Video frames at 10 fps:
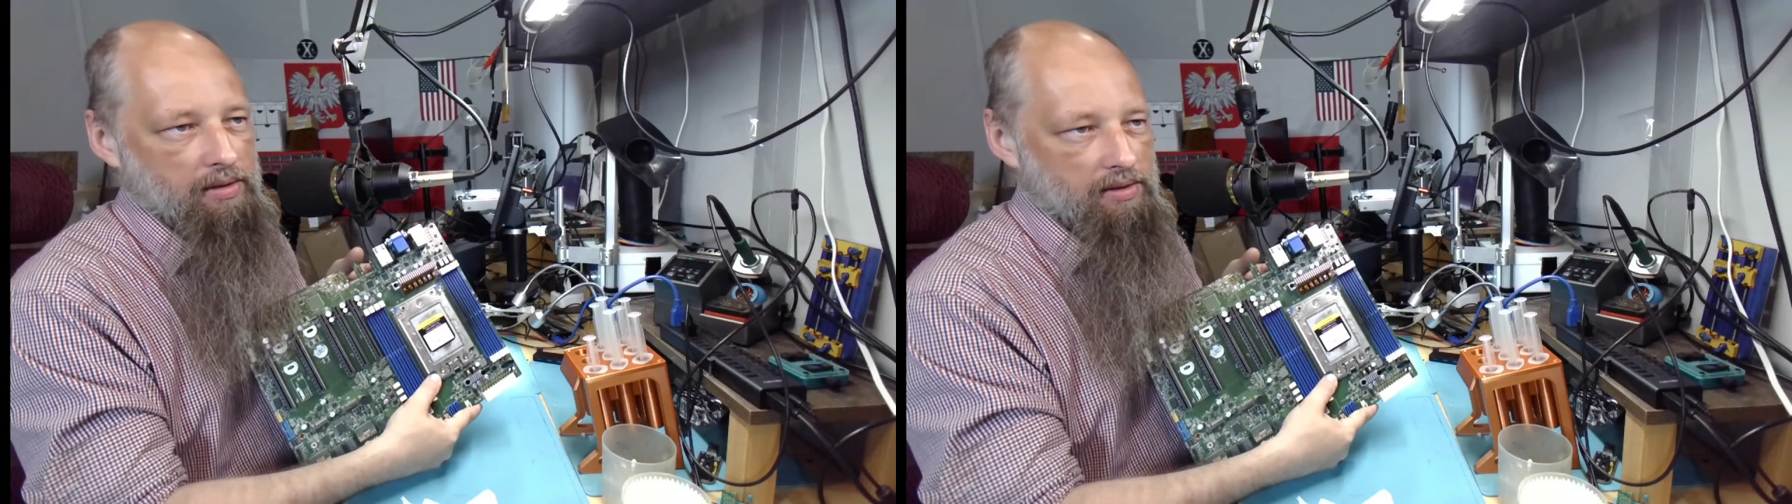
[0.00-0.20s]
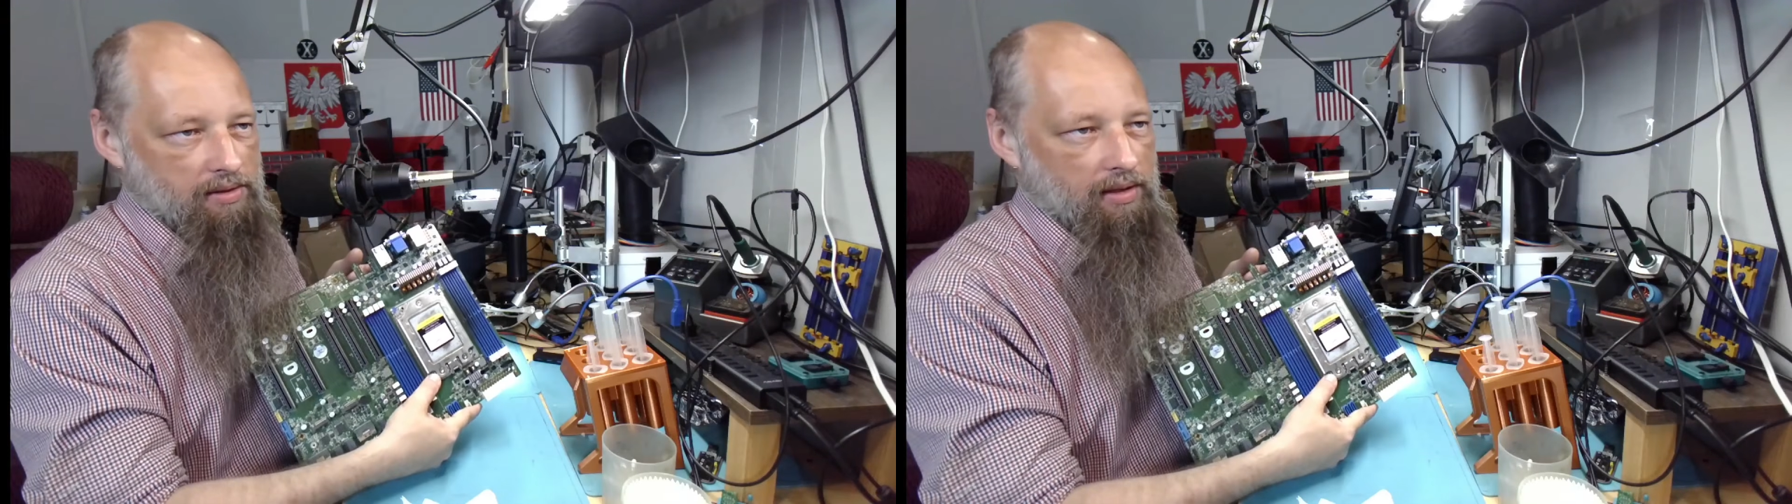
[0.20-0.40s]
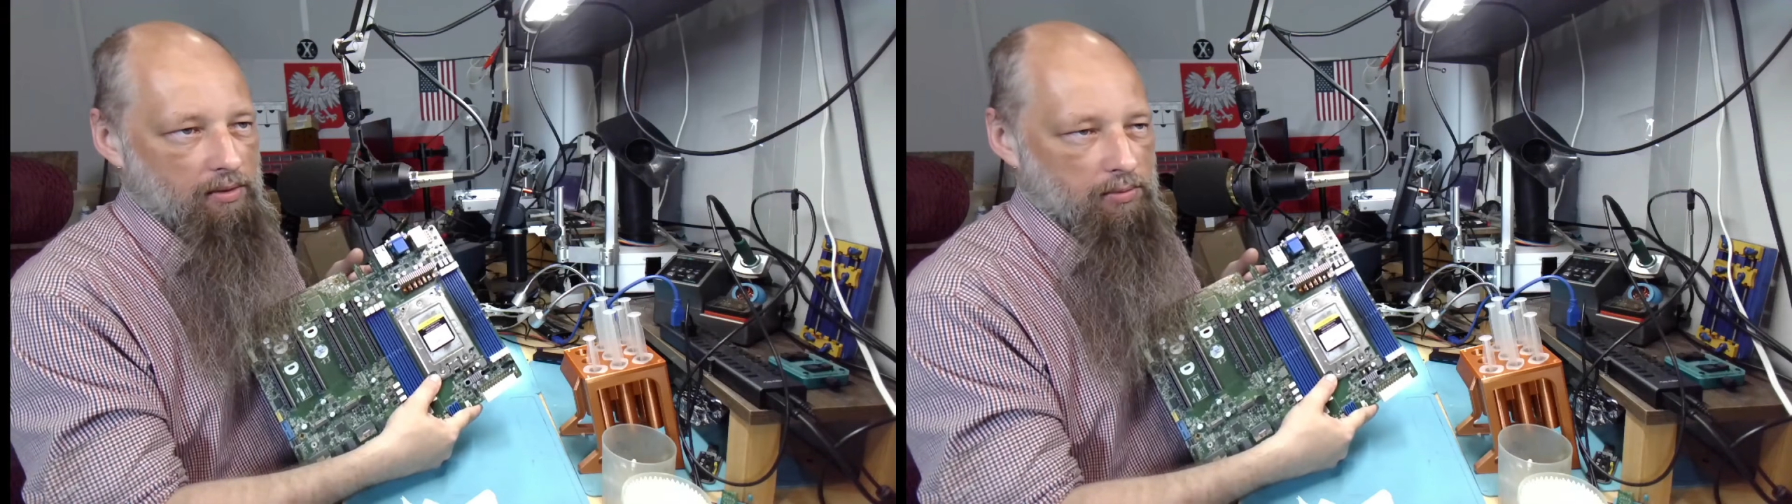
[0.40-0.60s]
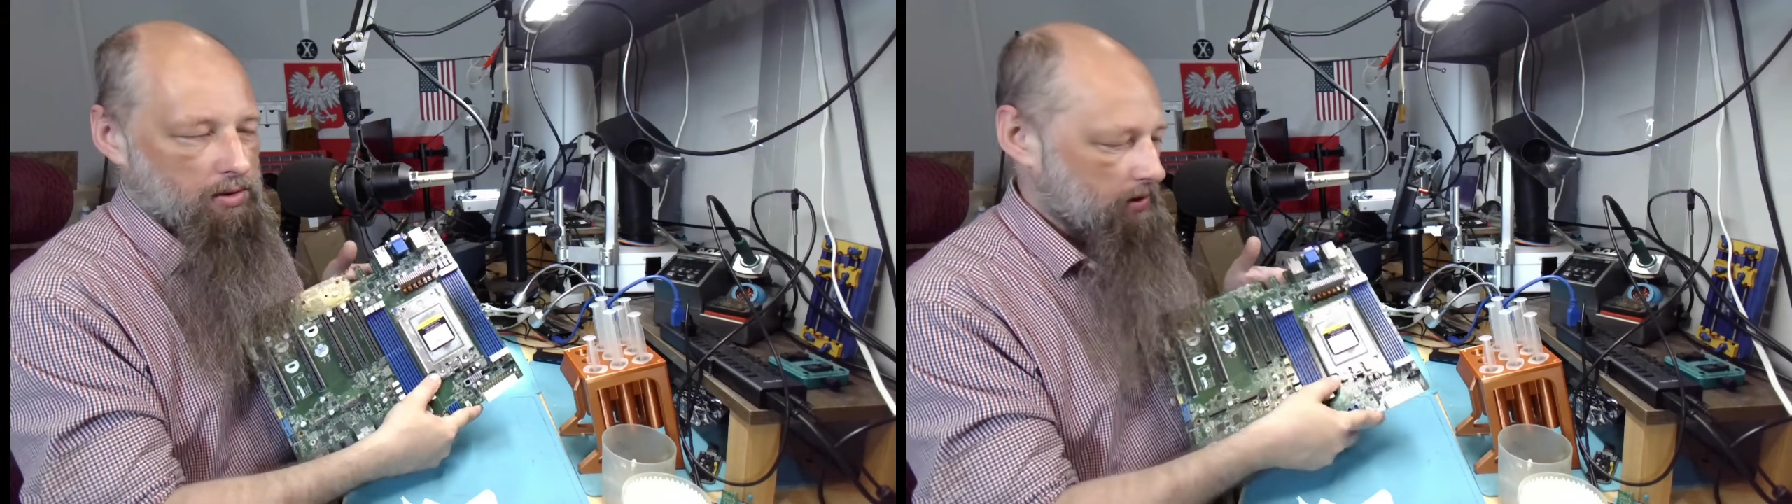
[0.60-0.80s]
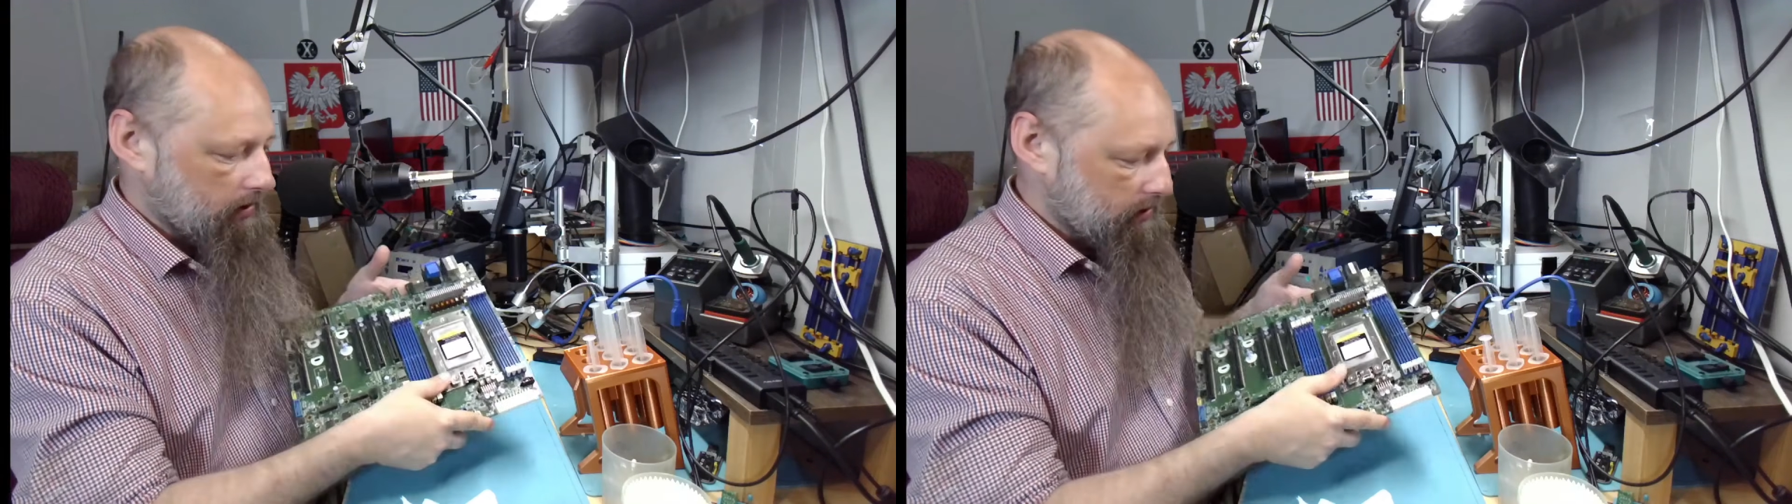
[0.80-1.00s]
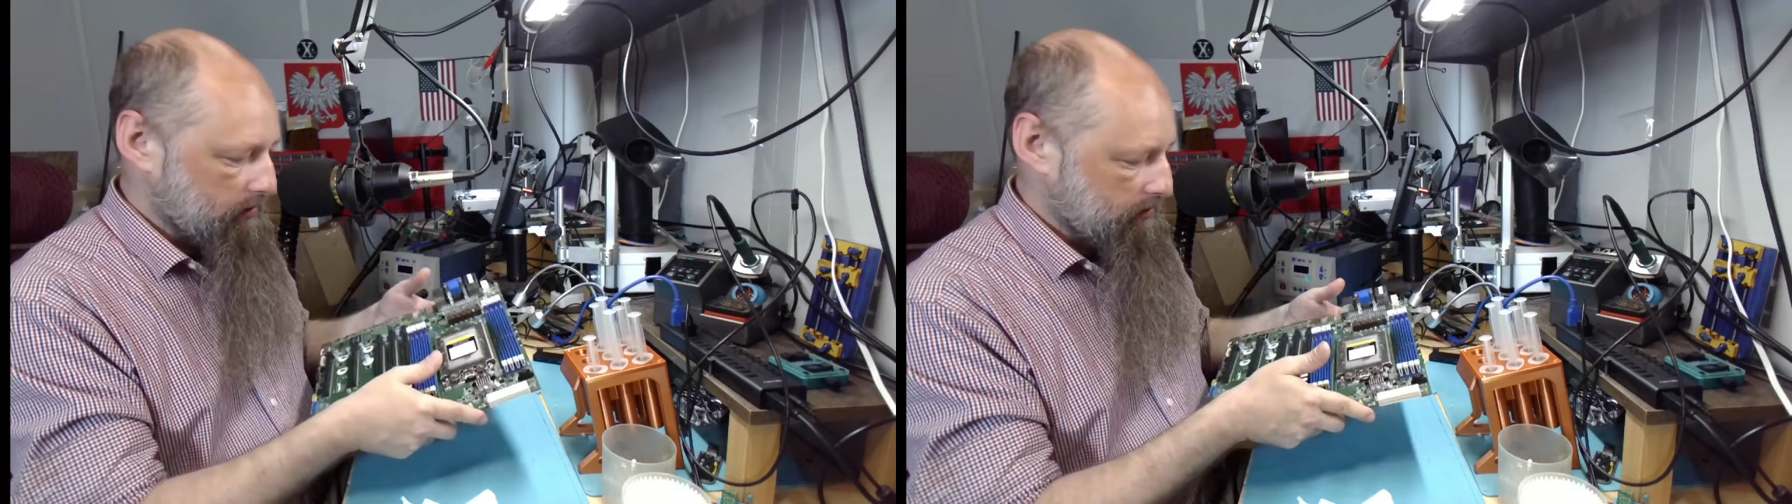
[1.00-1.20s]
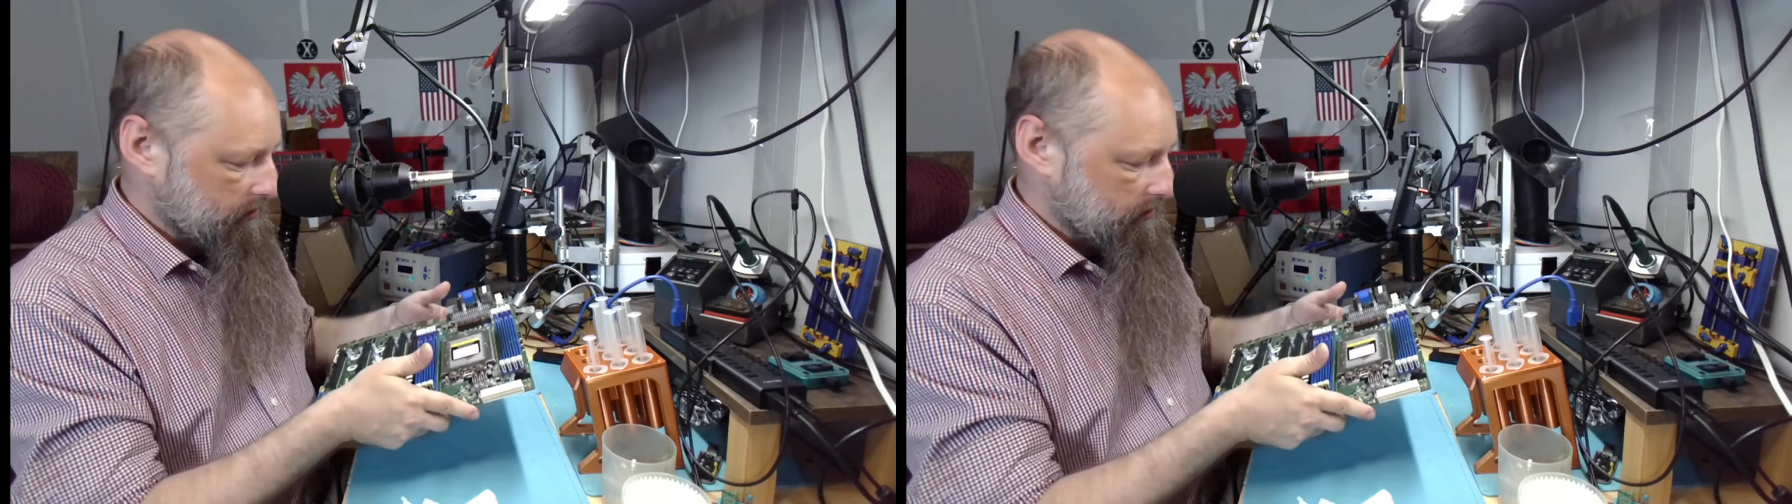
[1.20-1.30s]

as not working,